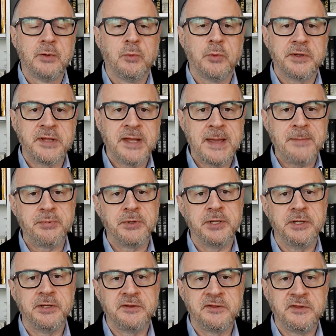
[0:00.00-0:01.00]
What's
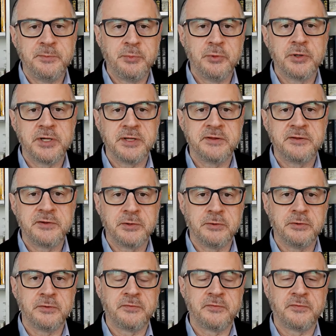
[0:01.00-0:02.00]
happening is the book is
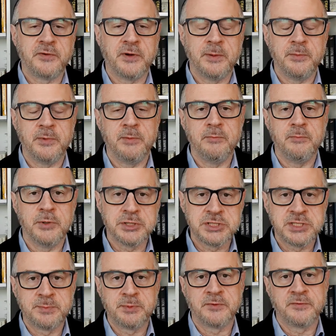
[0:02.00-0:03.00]
told from
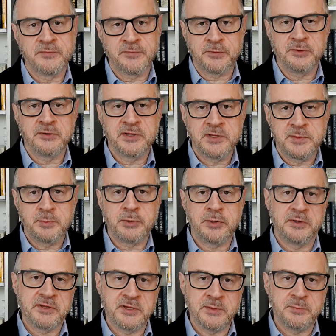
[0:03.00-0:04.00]
multiple
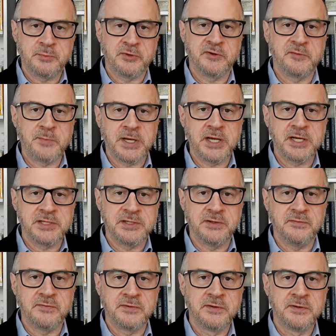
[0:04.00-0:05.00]
first-person
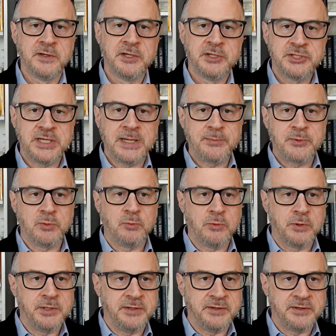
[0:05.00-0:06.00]
perspectives. Chapter
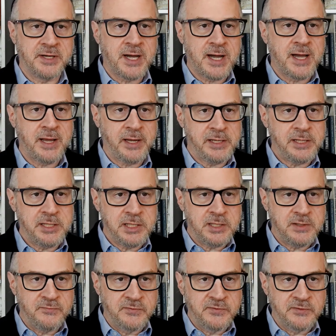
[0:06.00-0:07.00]
1 is I,
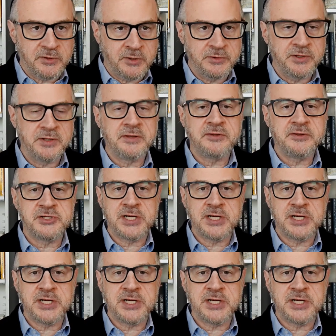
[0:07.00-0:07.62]
Eve, saw this.